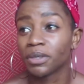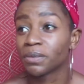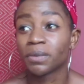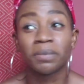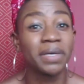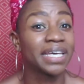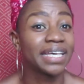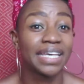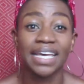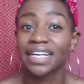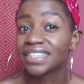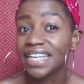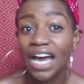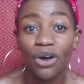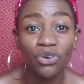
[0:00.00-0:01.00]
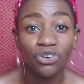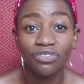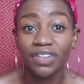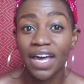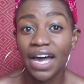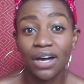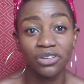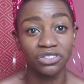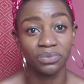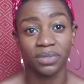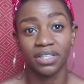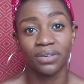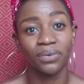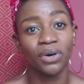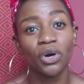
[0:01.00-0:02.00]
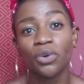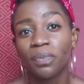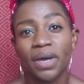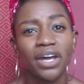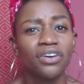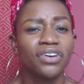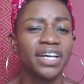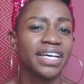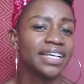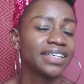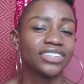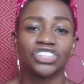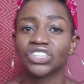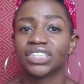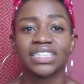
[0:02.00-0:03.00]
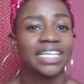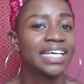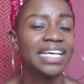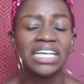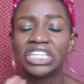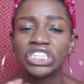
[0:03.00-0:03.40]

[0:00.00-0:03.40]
of people being kicked out of the house where they were au pairing and just